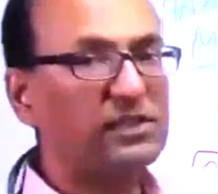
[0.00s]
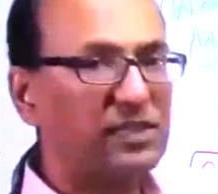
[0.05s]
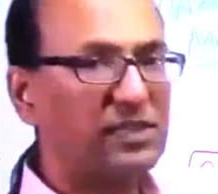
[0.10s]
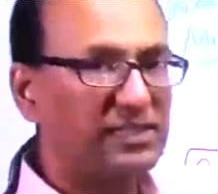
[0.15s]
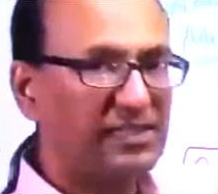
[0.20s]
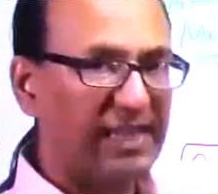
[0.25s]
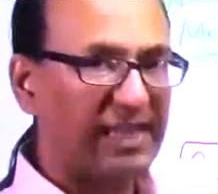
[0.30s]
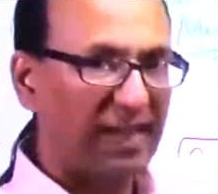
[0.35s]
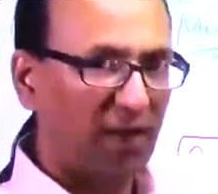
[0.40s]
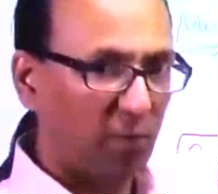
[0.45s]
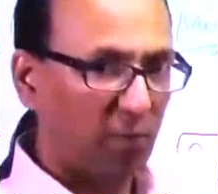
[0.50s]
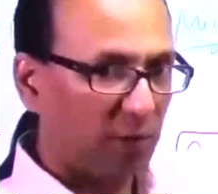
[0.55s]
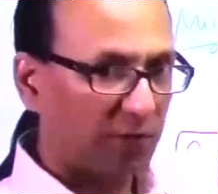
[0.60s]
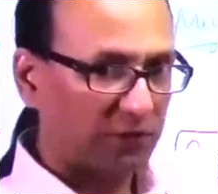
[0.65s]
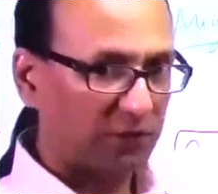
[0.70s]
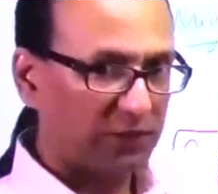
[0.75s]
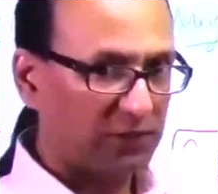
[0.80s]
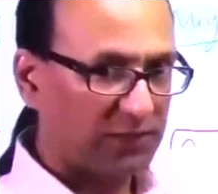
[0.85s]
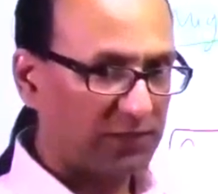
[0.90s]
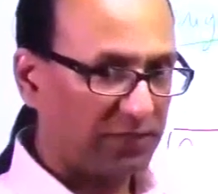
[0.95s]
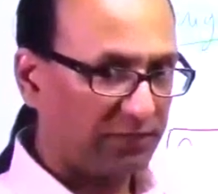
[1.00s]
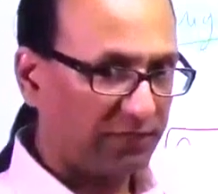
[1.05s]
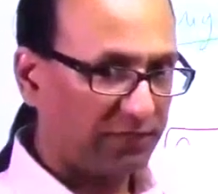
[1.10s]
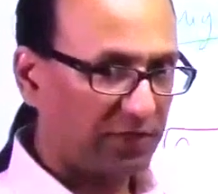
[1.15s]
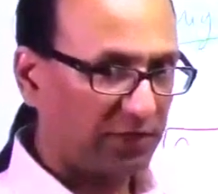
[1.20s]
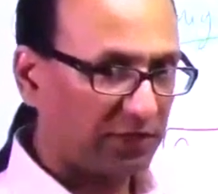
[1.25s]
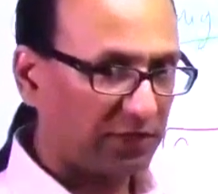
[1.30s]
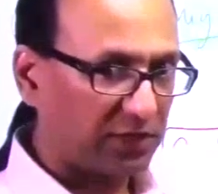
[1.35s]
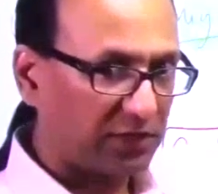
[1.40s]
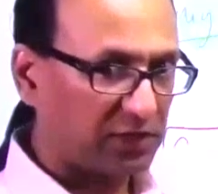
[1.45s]
is equational
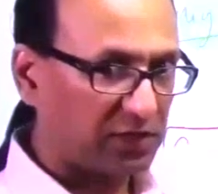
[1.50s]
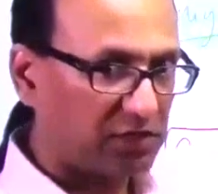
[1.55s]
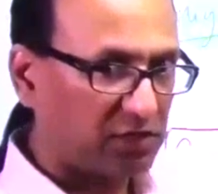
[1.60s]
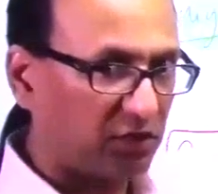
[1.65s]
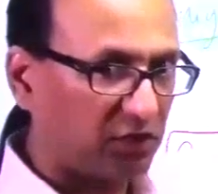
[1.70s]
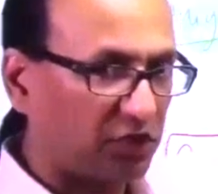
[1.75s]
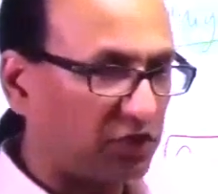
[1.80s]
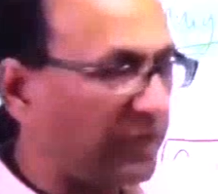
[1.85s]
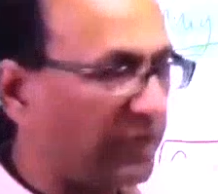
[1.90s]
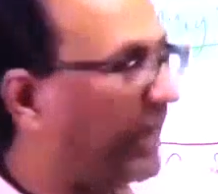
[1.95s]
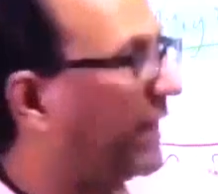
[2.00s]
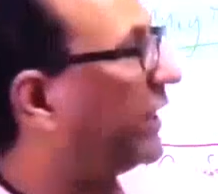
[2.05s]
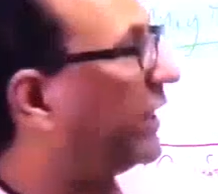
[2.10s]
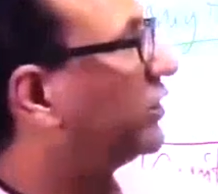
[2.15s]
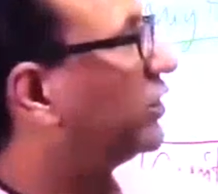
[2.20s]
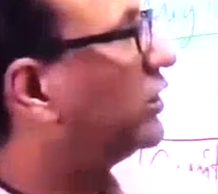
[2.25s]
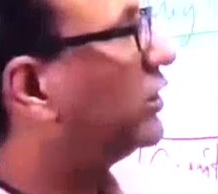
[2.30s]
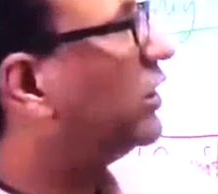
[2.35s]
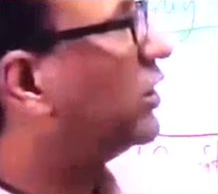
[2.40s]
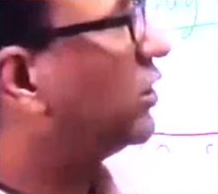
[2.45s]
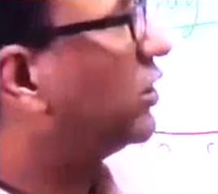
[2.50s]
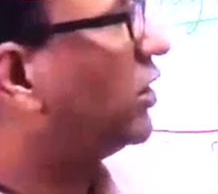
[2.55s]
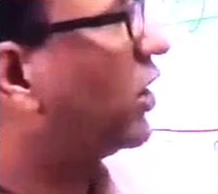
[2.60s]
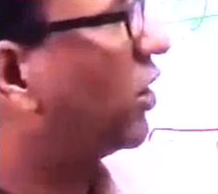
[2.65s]
division, does not change the